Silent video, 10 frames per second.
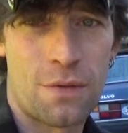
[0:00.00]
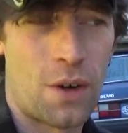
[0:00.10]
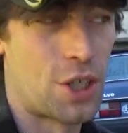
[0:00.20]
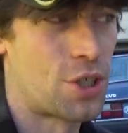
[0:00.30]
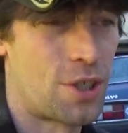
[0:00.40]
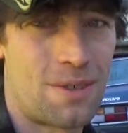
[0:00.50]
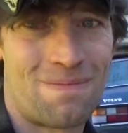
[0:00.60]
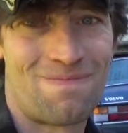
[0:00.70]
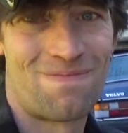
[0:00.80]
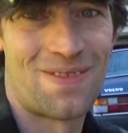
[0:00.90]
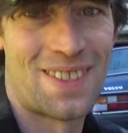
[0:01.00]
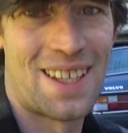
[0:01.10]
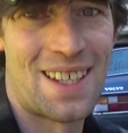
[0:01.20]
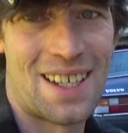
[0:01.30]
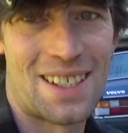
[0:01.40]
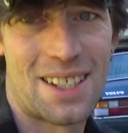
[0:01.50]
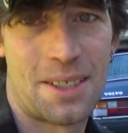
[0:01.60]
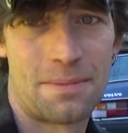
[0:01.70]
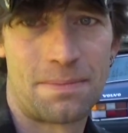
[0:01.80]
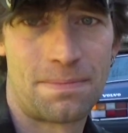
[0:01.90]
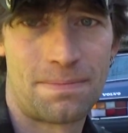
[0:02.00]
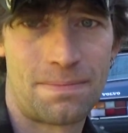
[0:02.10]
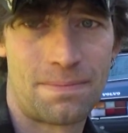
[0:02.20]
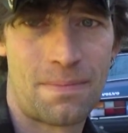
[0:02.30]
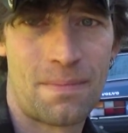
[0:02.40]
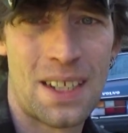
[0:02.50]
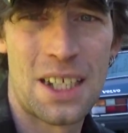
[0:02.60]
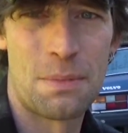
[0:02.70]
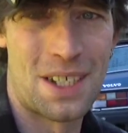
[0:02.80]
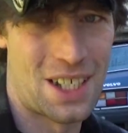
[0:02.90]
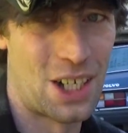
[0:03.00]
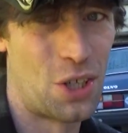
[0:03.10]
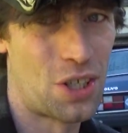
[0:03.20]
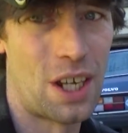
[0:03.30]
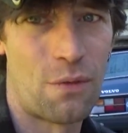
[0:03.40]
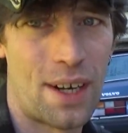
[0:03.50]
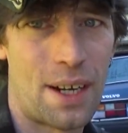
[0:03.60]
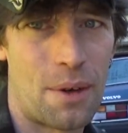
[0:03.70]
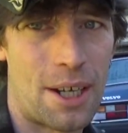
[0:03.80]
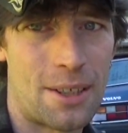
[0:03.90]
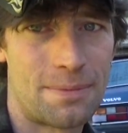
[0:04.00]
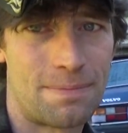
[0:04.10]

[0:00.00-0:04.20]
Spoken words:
fresher than this. Which means it's gonna look different anyway.